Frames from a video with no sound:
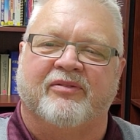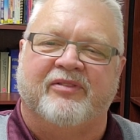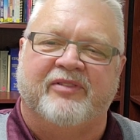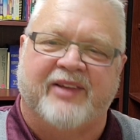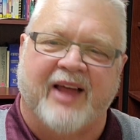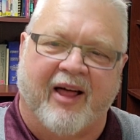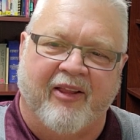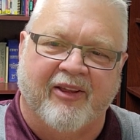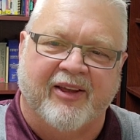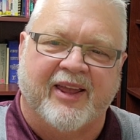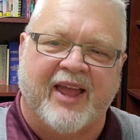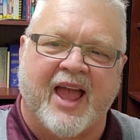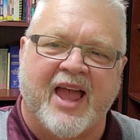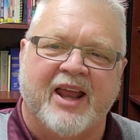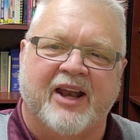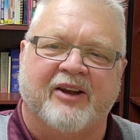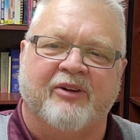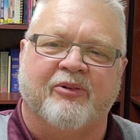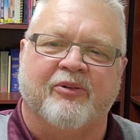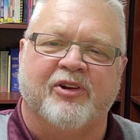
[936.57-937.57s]

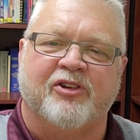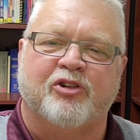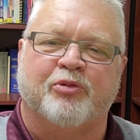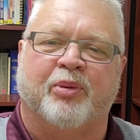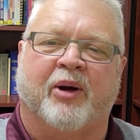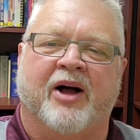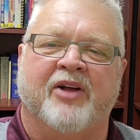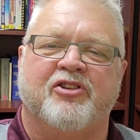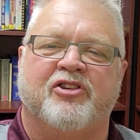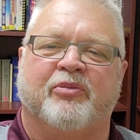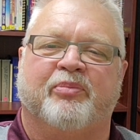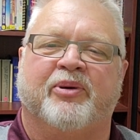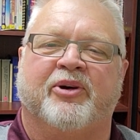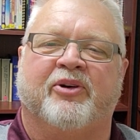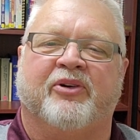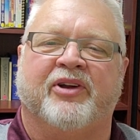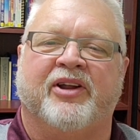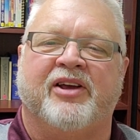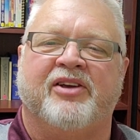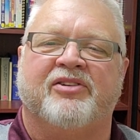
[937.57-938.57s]
delegated
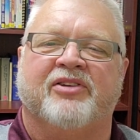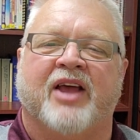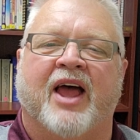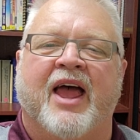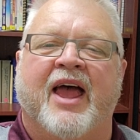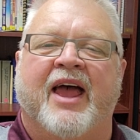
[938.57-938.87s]
responsibilities,